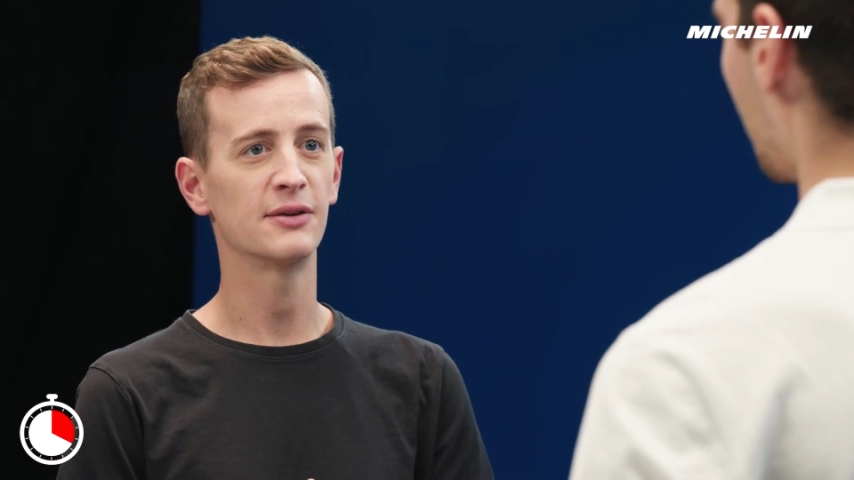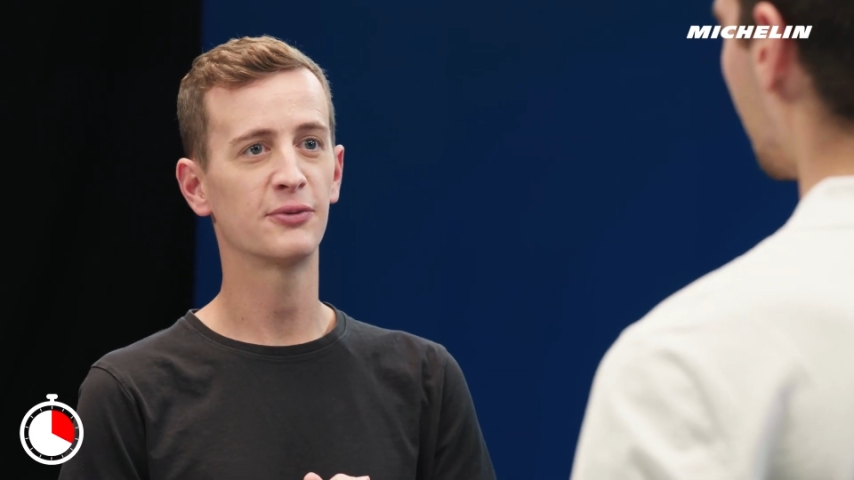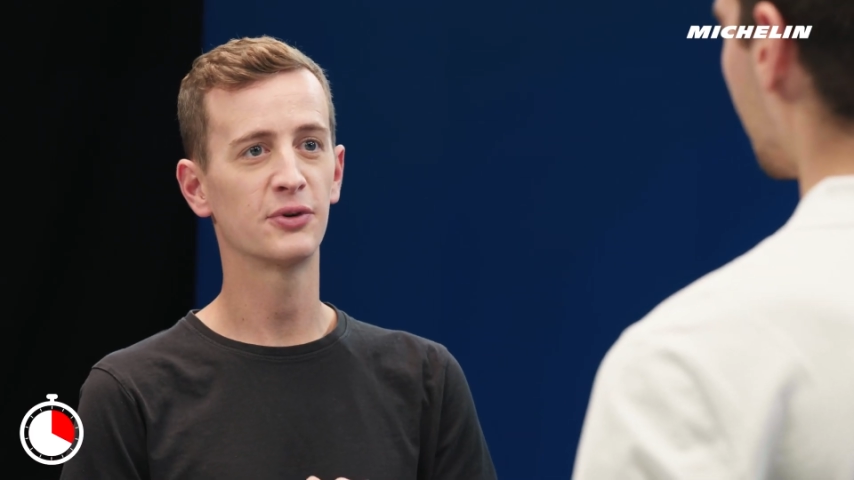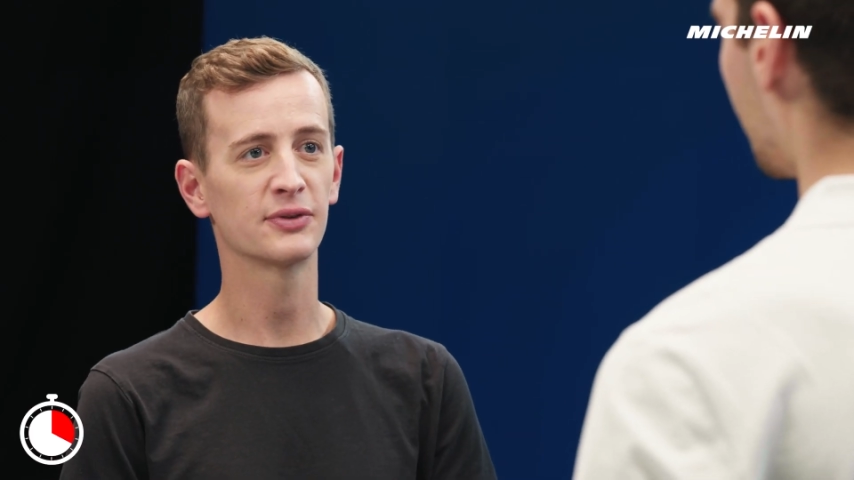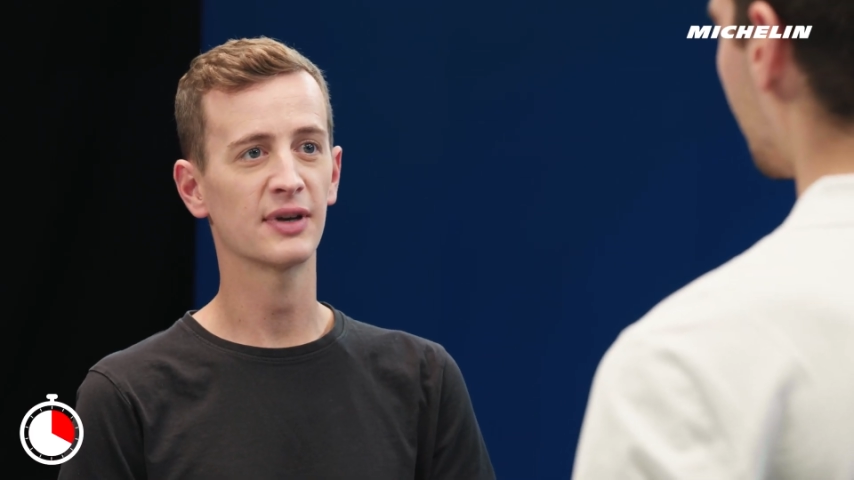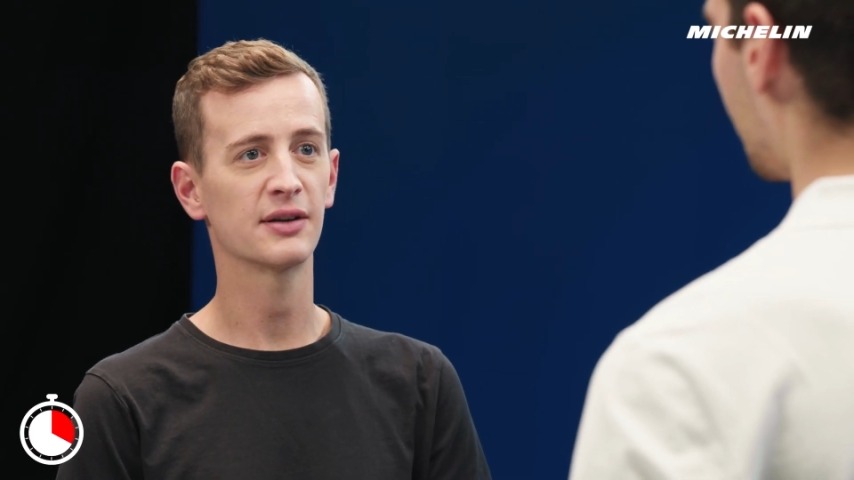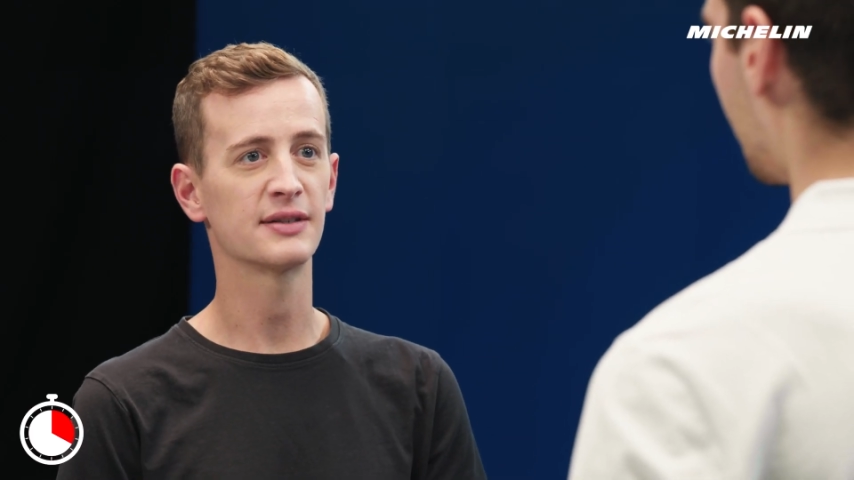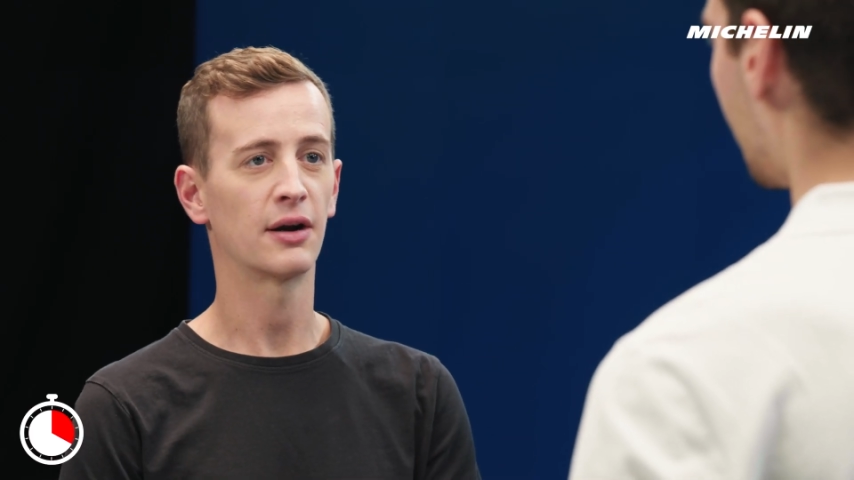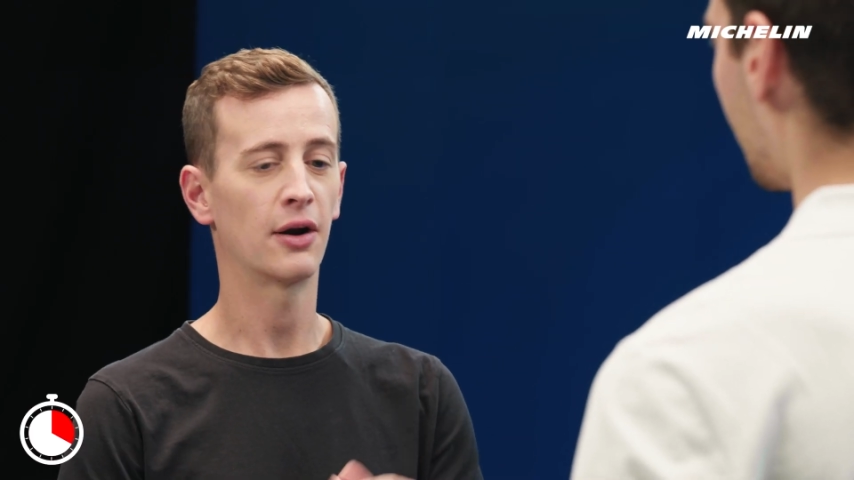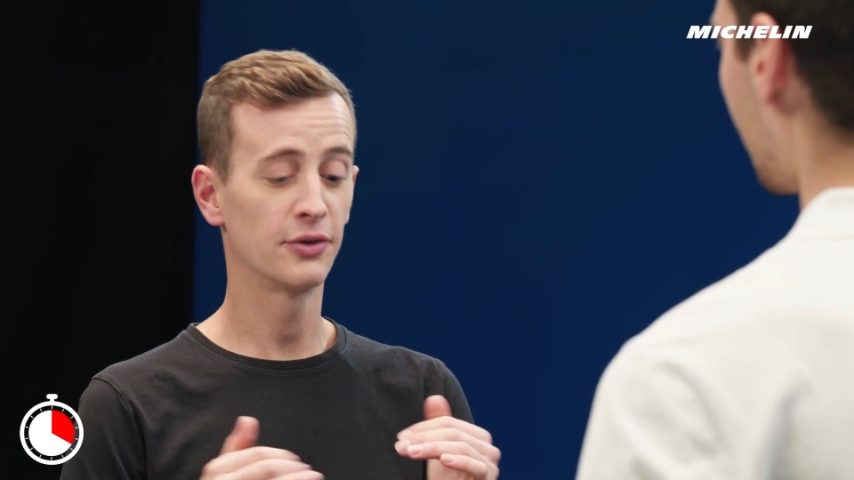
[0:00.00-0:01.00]
if your tires
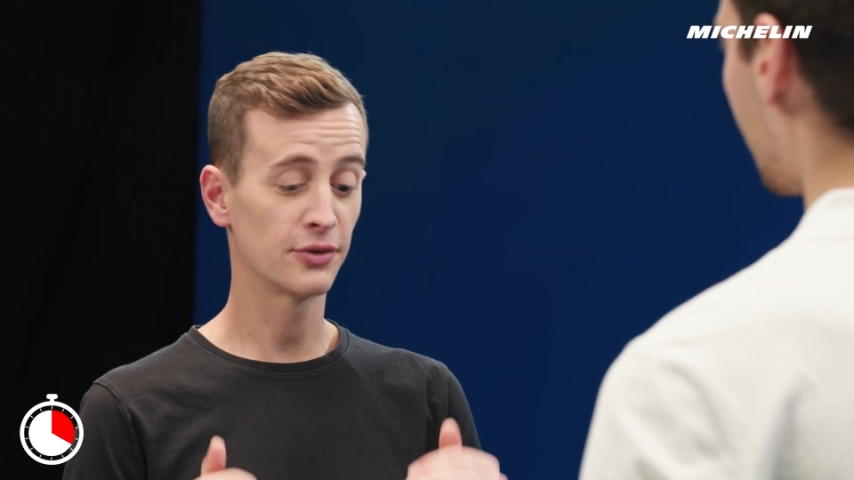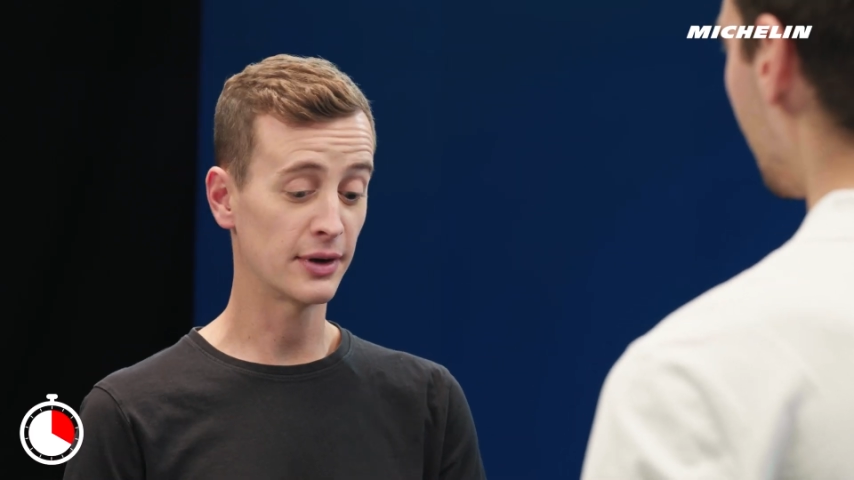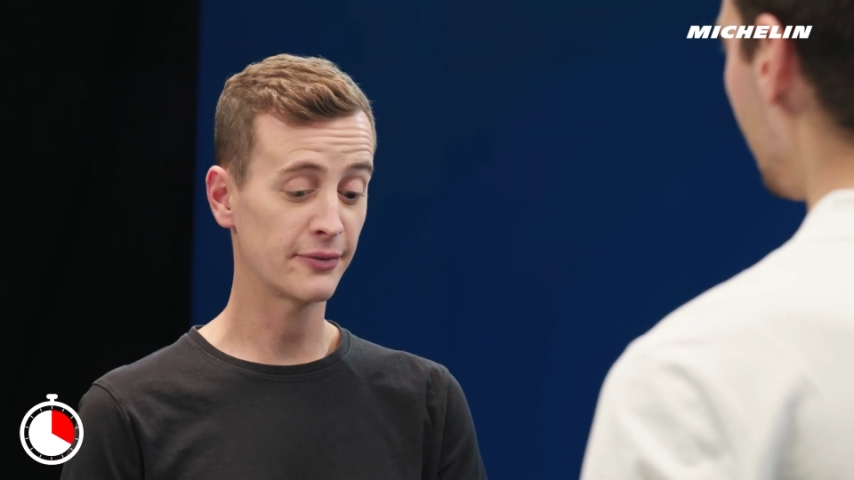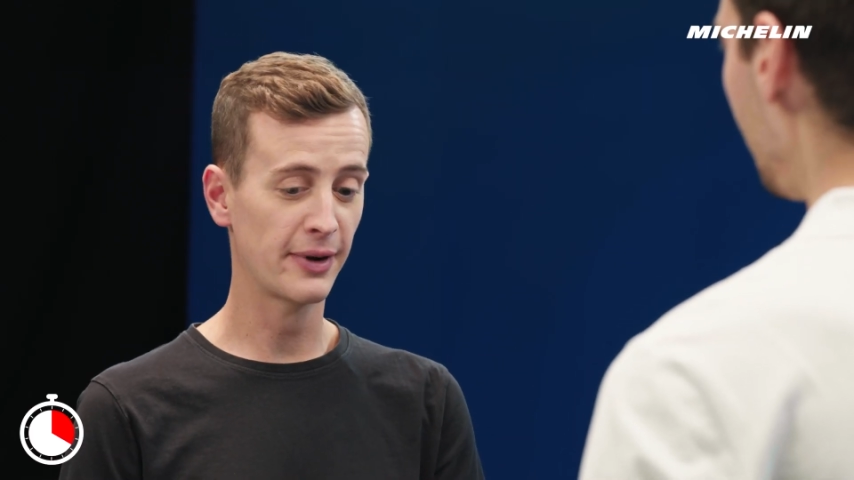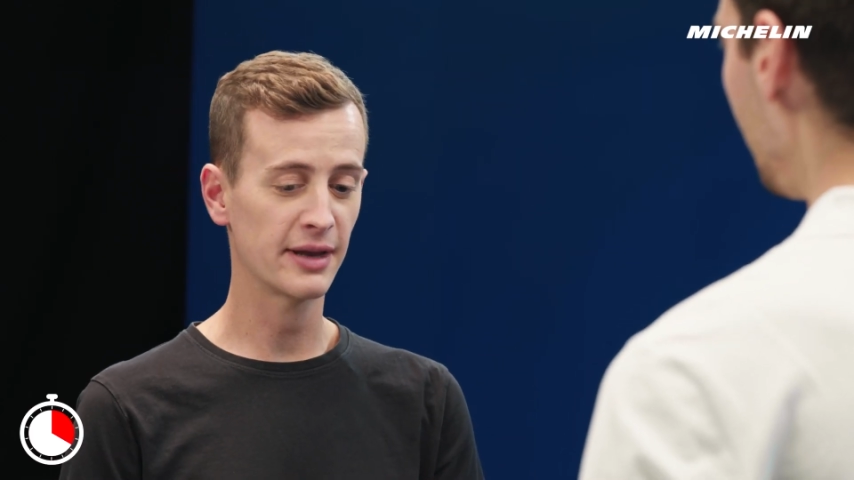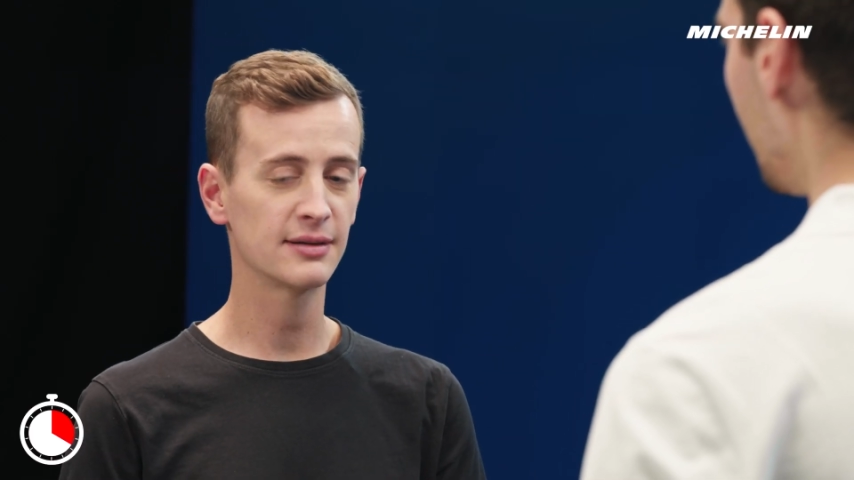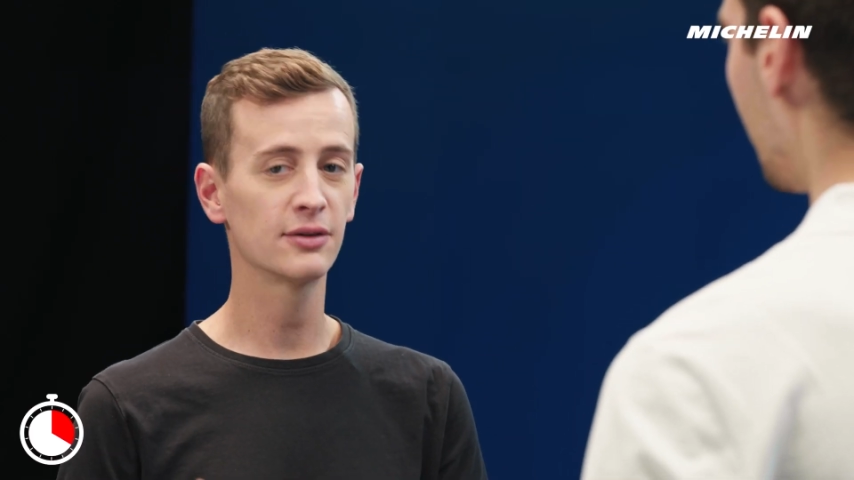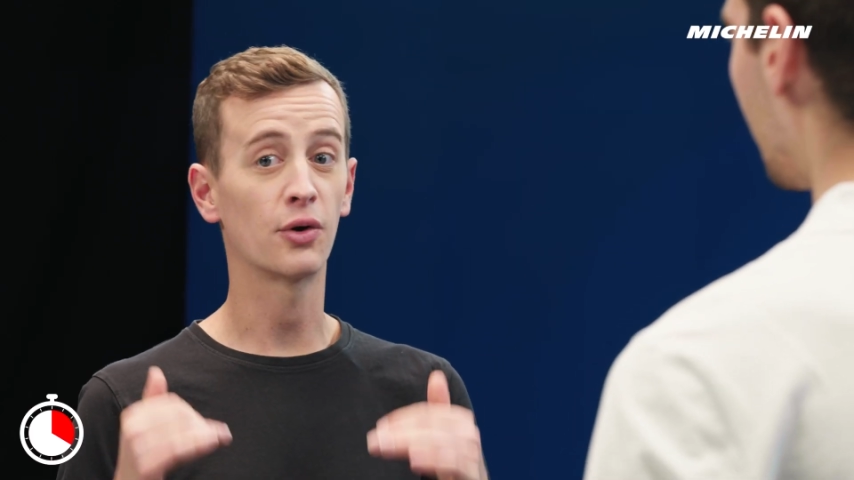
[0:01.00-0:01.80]
are underinflated